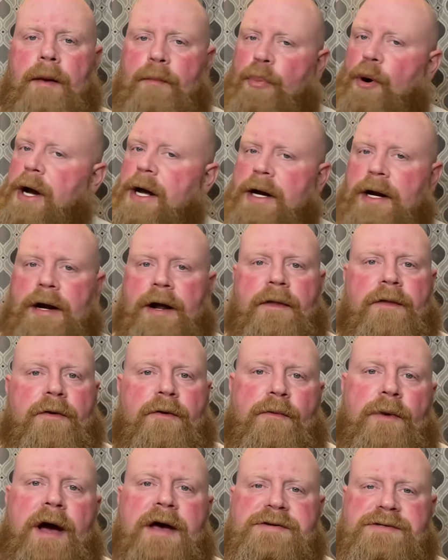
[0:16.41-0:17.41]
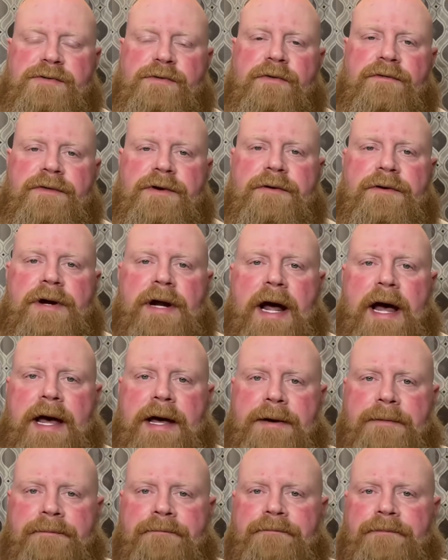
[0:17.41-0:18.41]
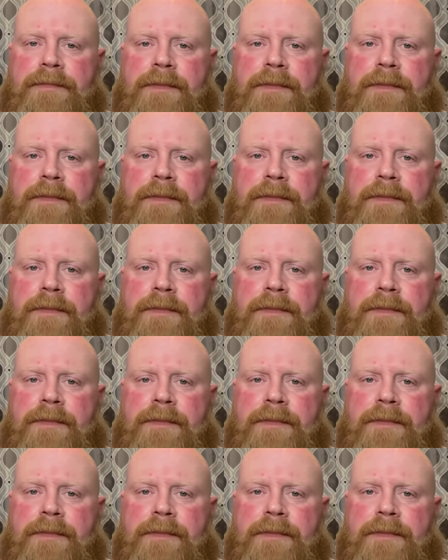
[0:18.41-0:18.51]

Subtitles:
Bringing another razor review today.